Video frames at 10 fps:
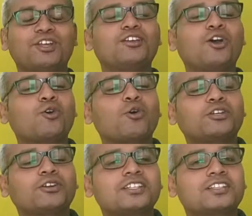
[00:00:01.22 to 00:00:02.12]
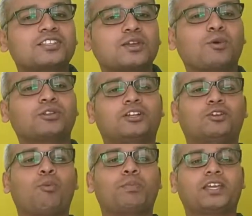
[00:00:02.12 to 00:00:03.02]
Today you are going to discuss about the
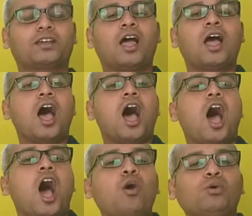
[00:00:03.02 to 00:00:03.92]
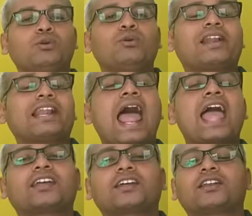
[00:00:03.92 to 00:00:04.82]
topic how to
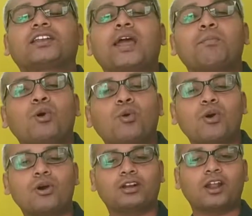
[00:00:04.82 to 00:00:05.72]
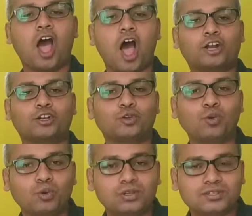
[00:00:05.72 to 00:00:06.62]
rank number one on
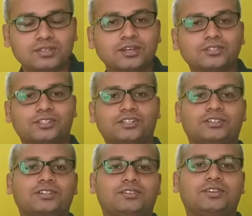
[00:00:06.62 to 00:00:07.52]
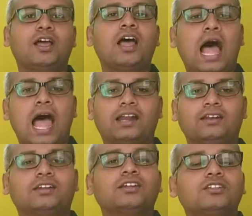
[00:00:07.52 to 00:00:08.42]
Google search results,
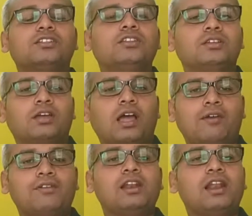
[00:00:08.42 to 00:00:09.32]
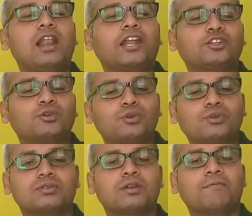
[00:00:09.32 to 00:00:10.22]
and I will let you know
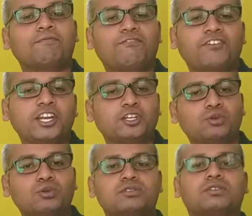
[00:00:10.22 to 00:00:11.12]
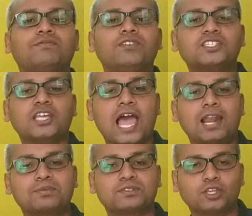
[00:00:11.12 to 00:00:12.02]
free tools which
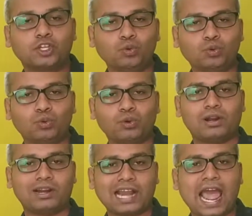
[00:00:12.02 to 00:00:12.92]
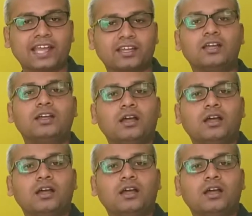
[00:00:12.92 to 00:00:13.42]
helps you to rank